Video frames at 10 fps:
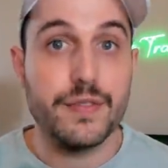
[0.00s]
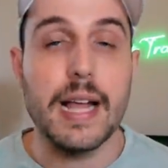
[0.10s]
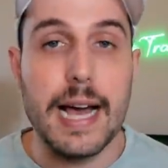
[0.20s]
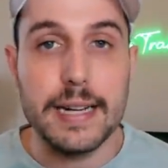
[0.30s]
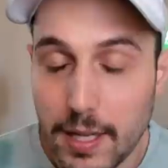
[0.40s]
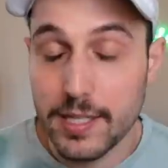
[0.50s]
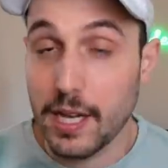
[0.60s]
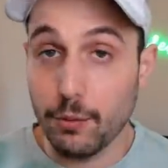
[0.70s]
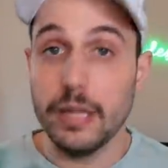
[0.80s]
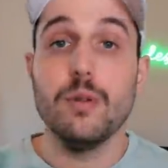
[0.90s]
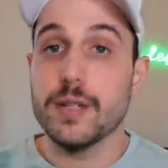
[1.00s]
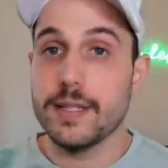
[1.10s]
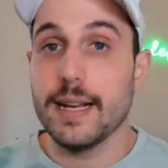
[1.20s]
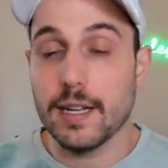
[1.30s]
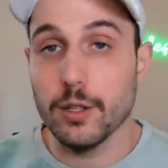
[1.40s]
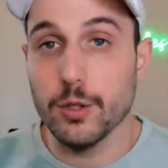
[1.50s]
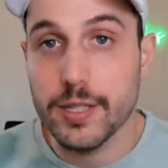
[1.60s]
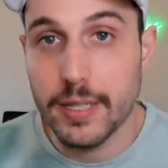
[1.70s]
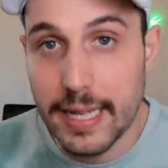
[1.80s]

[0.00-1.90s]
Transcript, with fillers: flags because I really wasn't that closely,